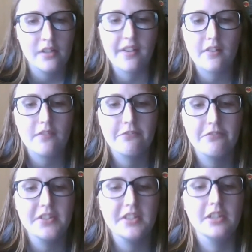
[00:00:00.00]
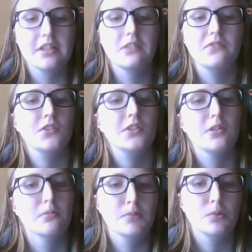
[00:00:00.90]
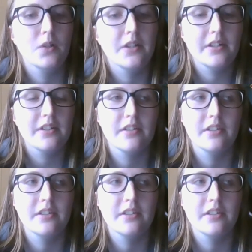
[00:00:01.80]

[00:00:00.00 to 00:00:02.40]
like figure of a little boy,